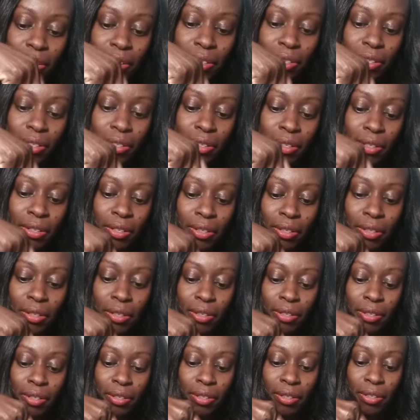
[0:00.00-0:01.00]

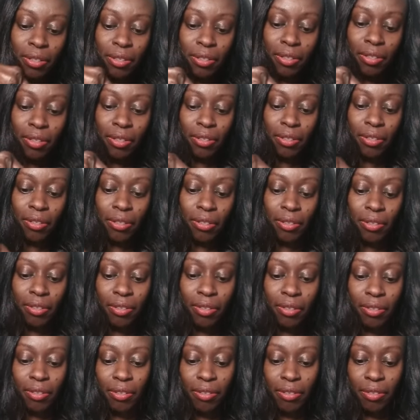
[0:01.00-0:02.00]

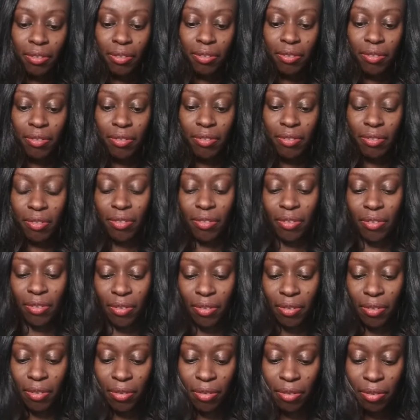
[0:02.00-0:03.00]

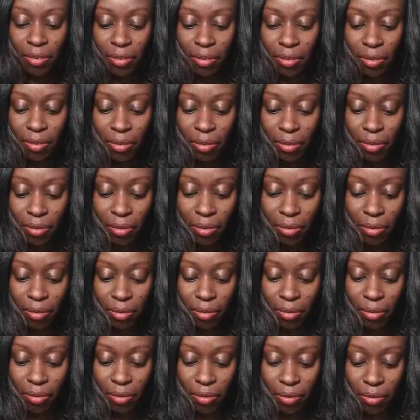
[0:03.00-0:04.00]

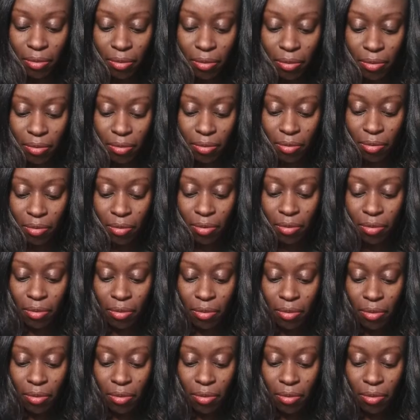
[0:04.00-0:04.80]
No one is speaking in this clip.